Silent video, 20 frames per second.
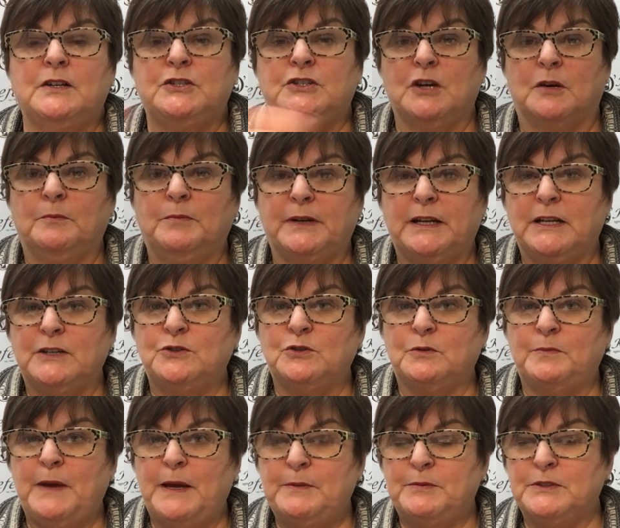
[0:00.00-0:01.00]
dump it onto a
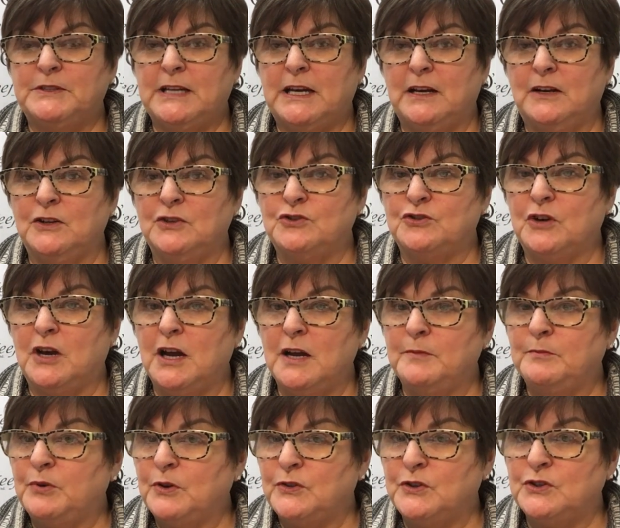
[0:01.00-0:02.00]
paper towel and dry
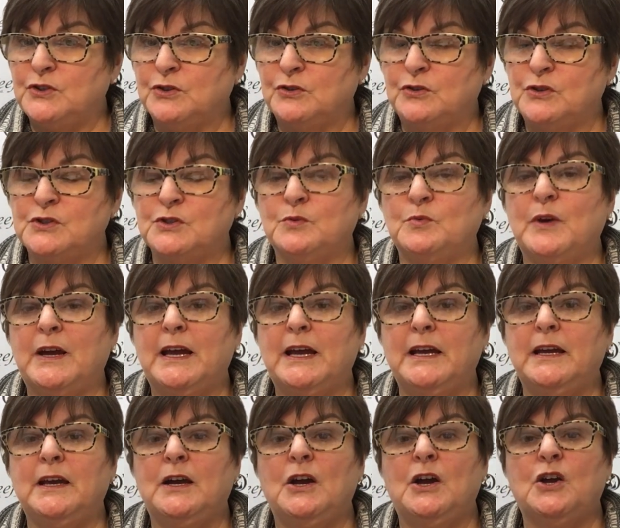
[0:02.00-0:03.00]
and put the tools
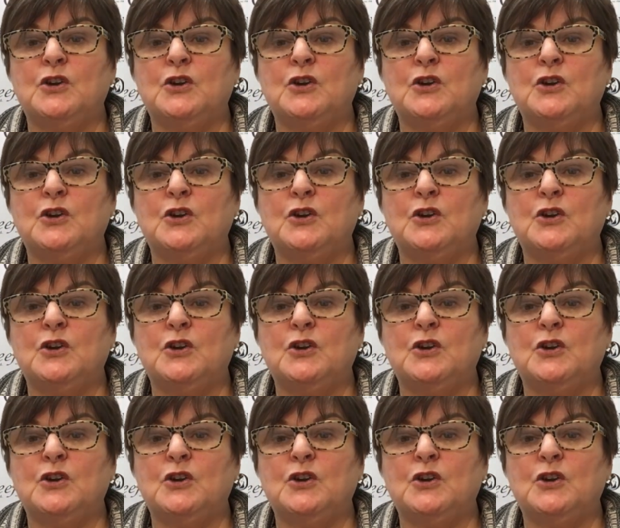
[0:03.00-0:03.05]
away,